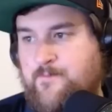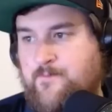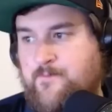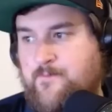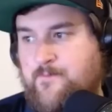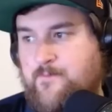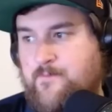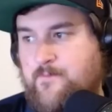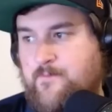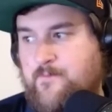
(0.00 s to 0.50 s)

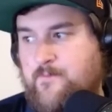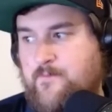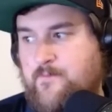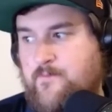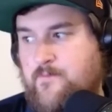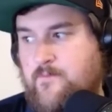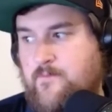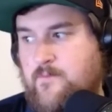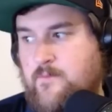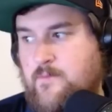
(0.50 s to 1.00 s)

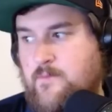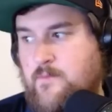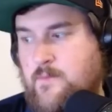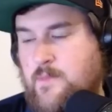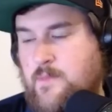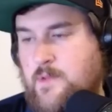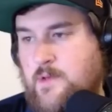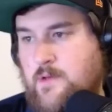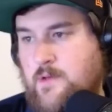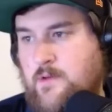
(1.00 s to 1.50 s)

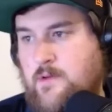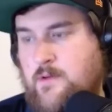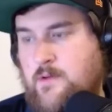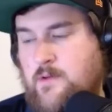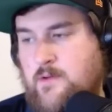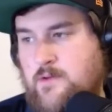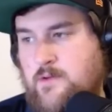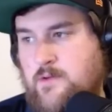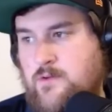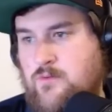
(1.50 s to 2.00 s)

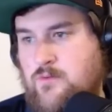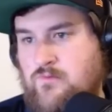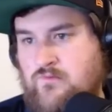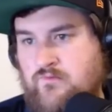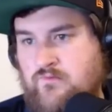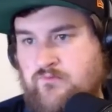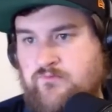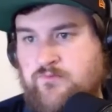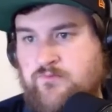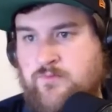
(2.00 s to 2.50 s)

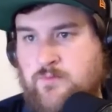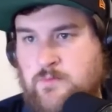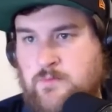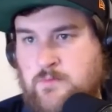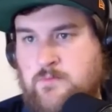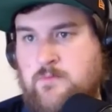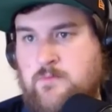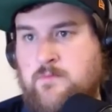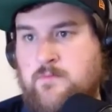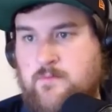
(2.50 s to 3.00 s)

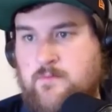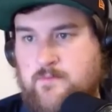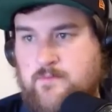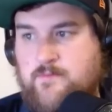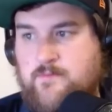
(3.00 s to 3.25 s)
(not speaking)